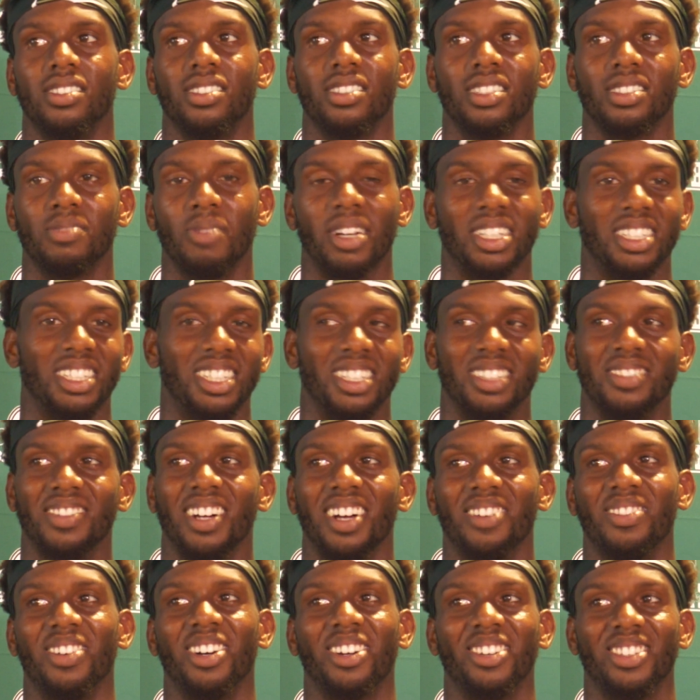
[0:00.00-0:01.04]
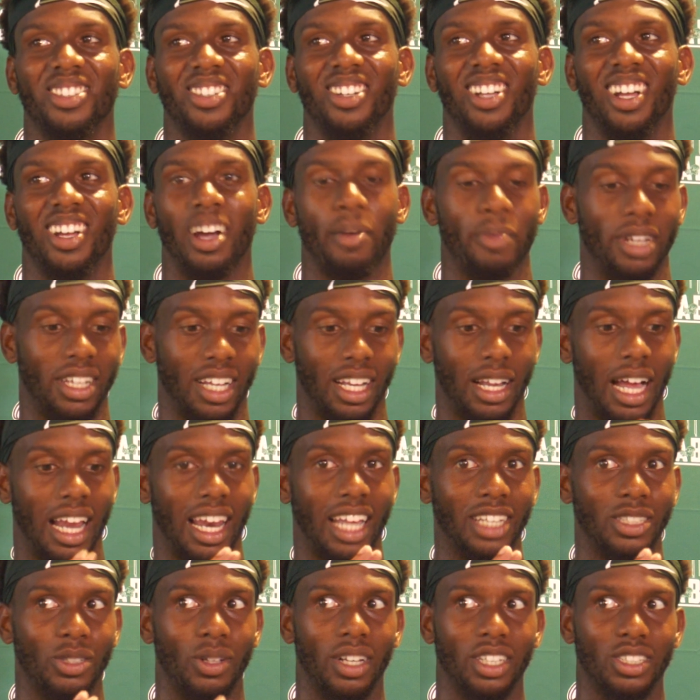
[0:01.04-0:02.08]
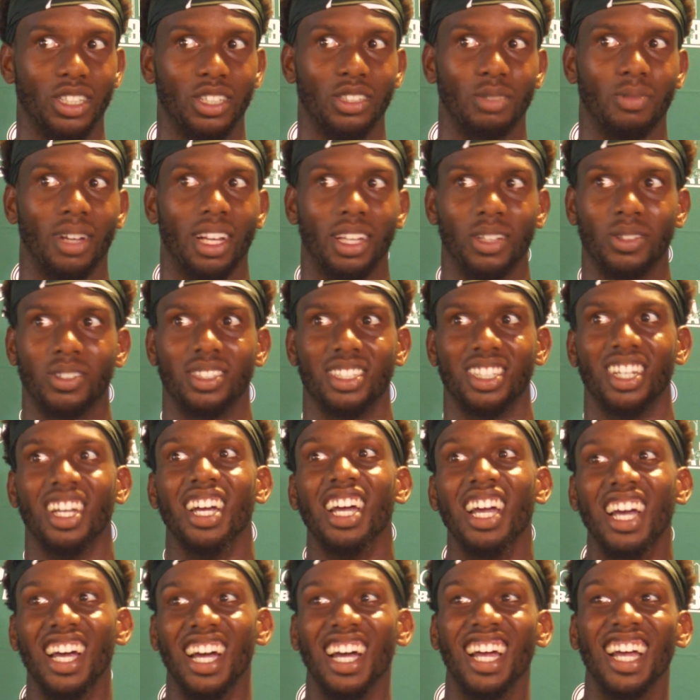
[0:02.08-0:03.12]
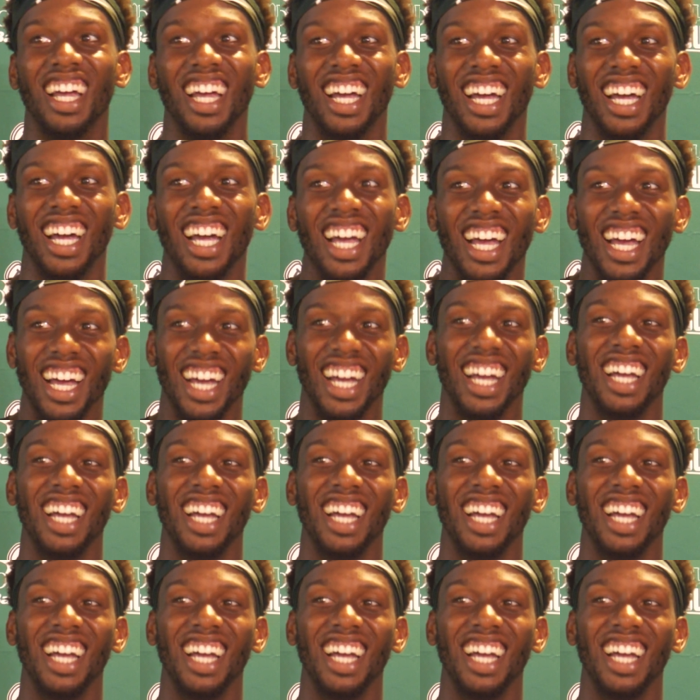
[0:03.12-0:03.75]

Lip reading: It's my team. I like to, excuse my language.